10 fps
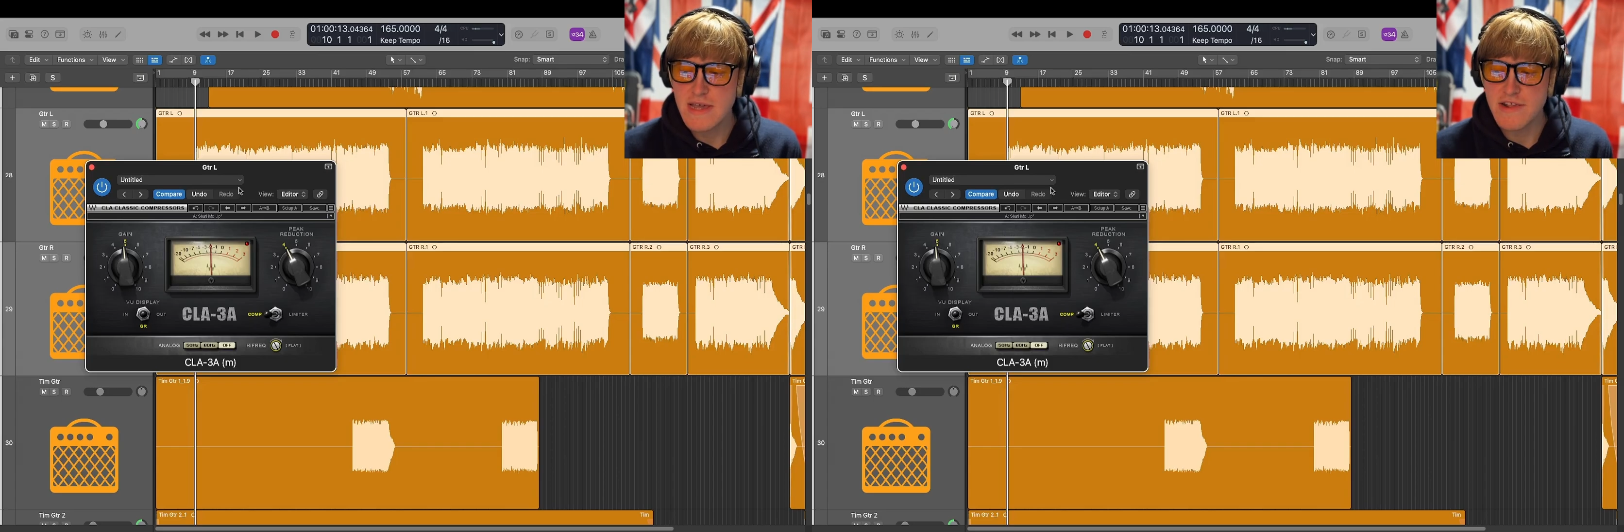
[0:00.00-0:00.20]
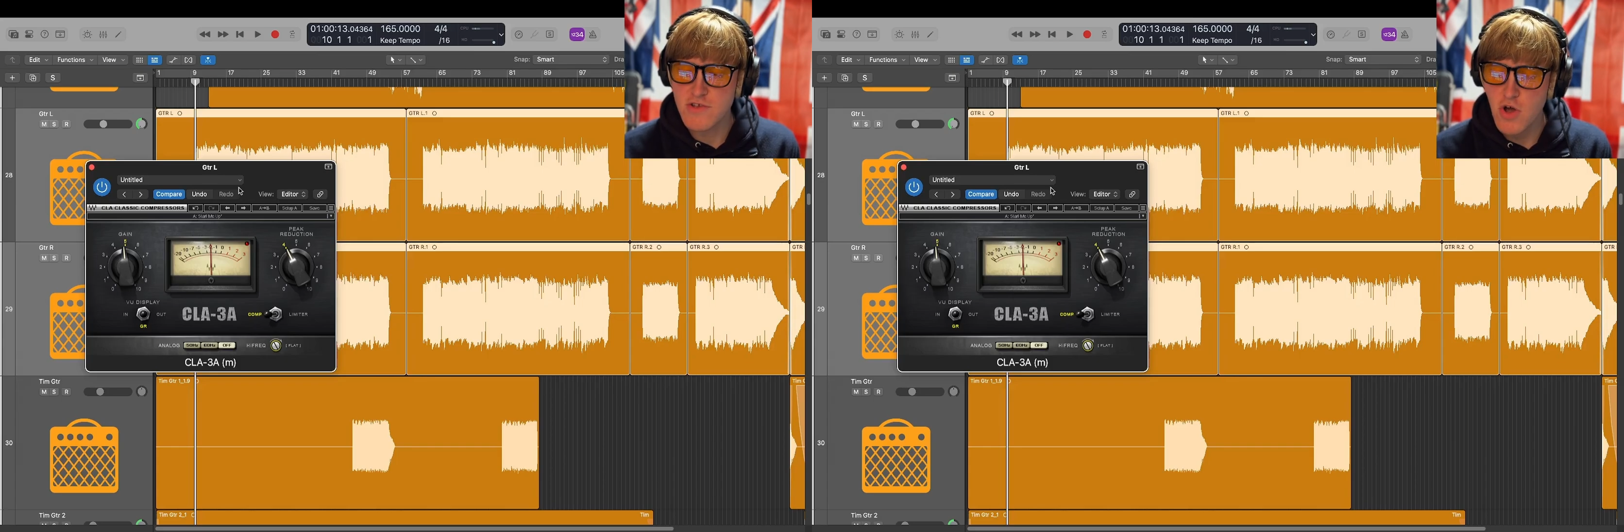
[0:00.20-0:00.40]

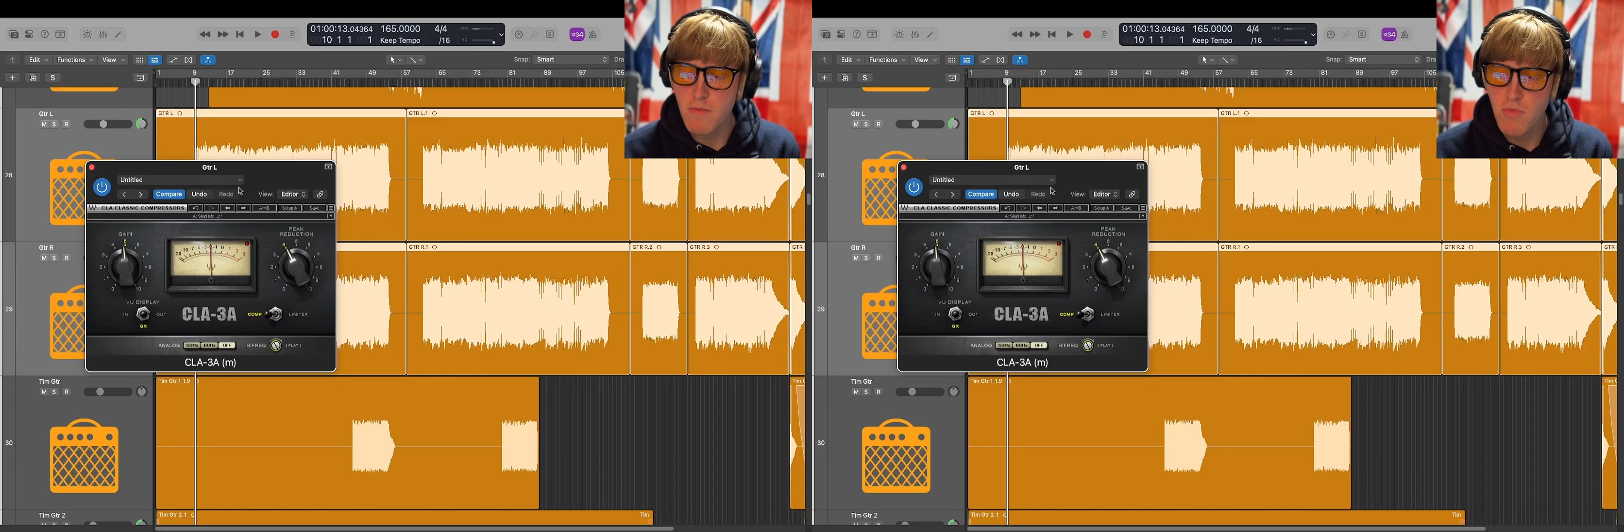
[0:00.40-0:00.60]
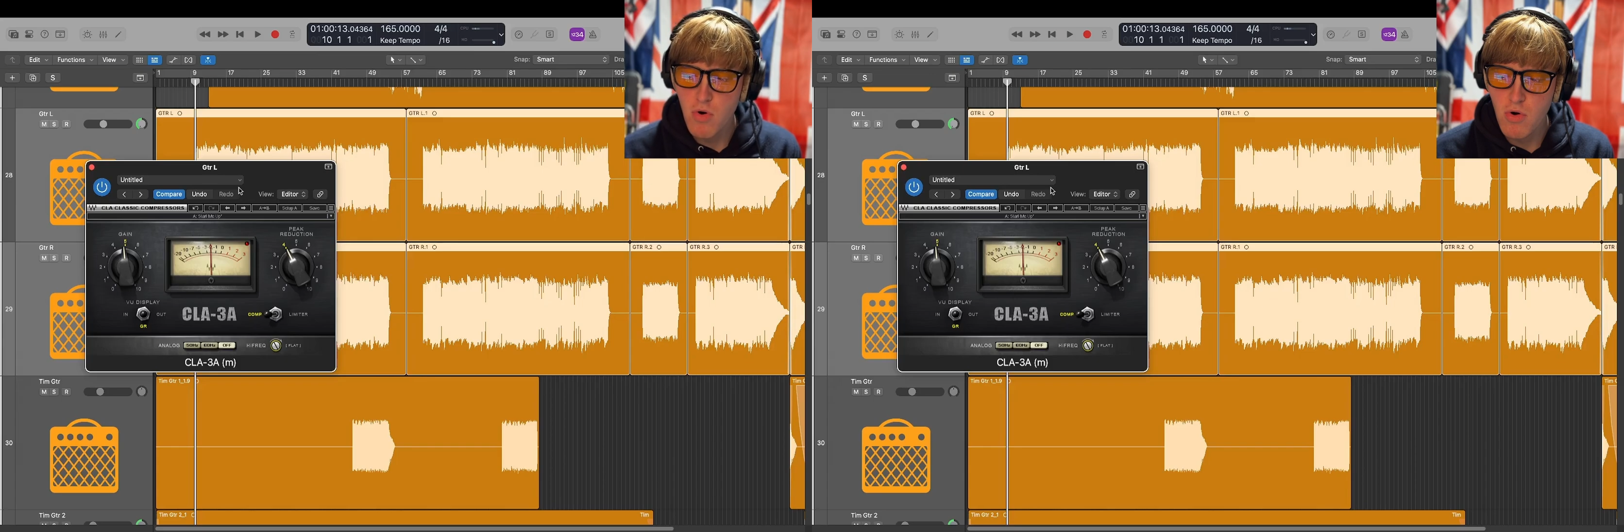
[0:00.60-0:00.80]
It's got
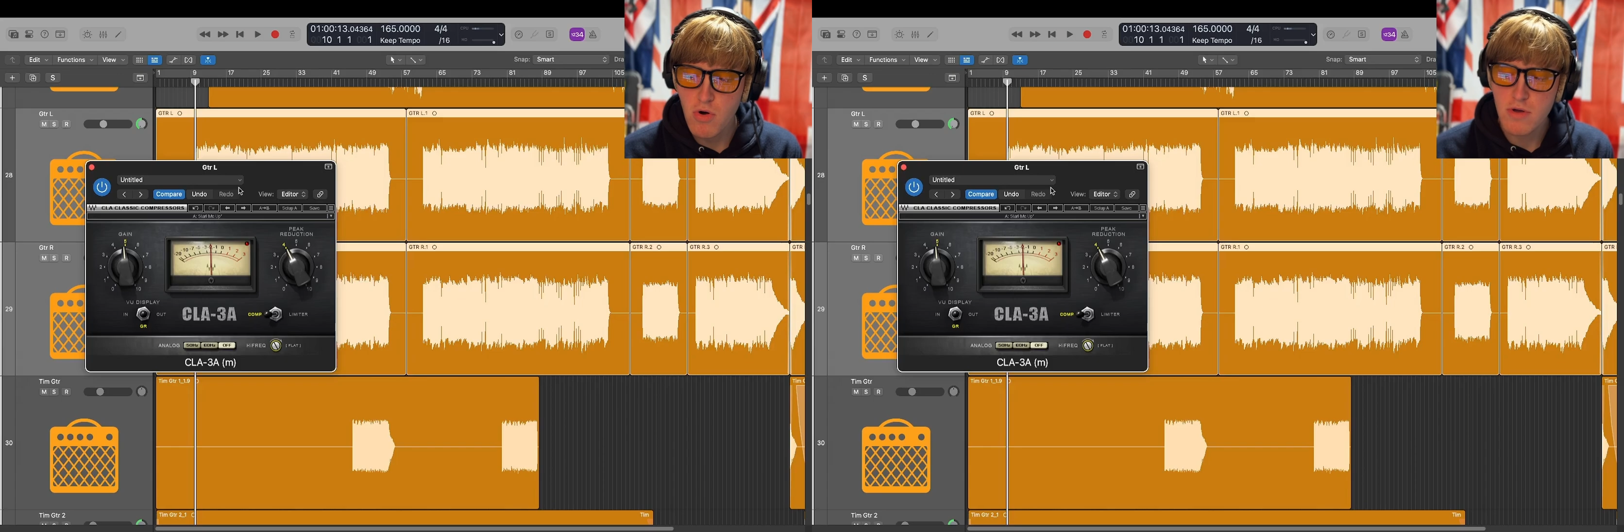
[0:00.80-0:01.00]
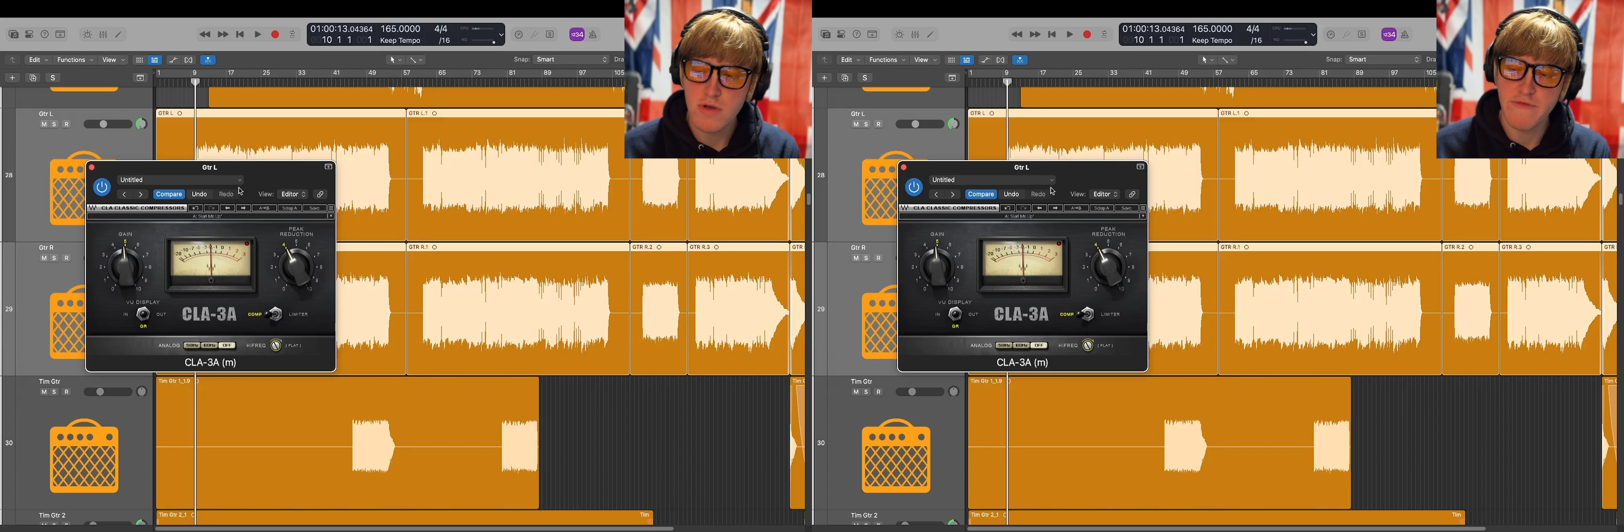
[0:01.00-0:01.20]

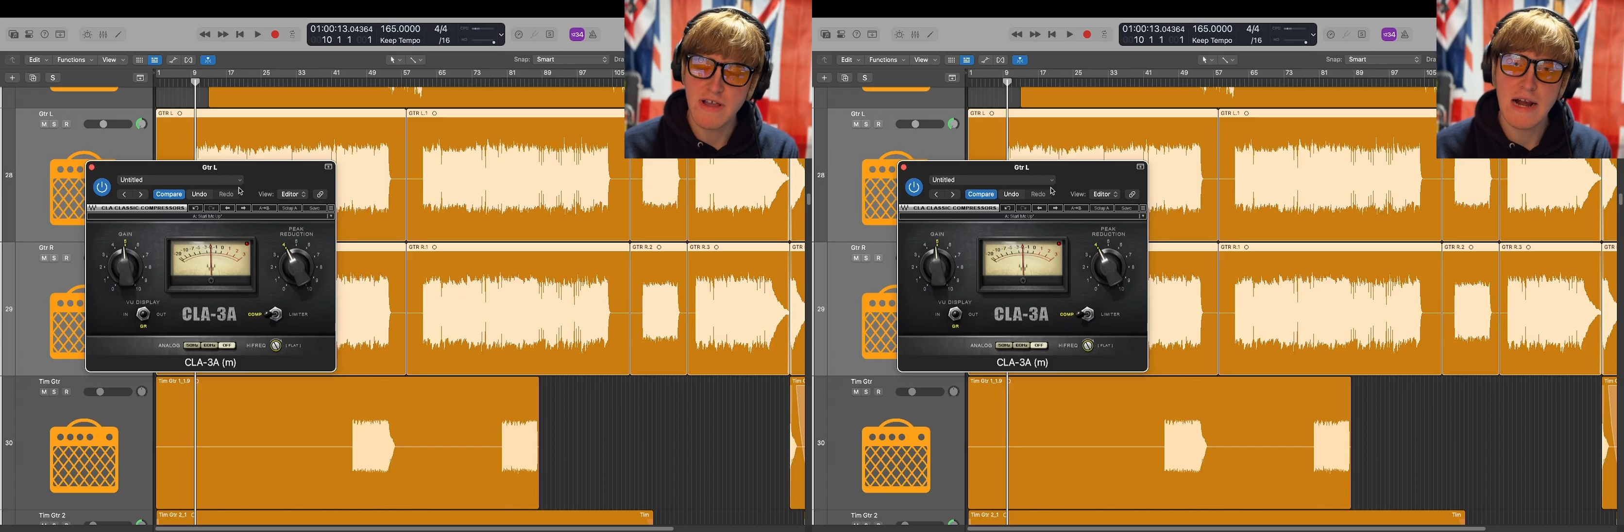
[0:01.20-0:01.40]
more of a